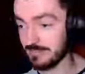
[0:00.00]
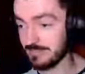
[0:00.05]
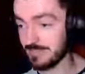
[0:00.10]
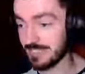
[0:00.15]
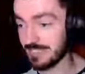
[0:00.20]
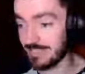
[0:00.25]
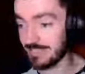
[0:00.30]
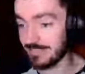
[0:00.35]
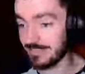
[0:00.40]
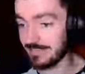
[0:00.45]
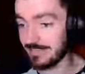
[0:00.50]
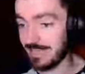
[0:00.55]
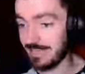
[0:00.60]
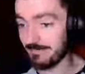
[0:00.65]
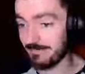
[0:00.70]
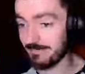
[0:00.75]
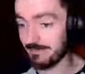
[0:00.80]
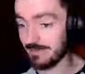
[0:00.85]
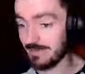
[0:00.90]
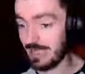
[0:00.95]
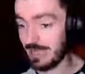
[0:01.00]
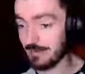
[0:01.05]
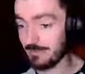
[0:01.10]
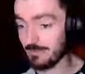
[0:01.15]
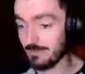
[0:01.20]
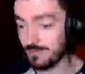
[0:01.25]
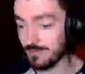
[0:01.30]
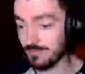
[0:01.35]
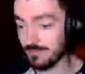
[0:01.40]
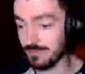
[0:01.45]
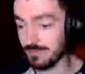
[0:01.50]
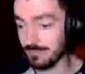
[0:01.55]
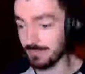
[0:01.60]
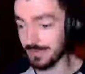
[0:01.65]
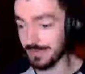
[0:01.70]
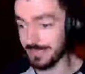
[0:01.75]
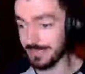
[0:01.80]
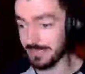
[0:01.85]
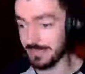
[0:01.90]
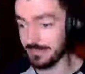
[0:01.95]
Going to get lapped out of
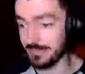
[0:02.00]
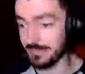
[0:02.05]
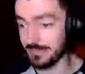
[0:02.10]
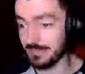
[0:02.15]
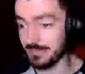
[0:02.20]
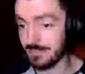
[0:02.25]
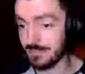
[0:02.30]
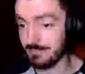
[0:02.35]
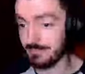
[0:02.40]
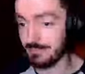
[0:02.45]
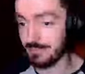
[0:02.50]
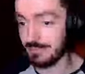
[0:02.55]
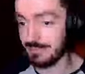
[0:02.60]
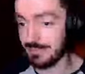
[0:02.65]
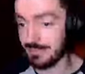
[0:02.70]
place. This is going to be the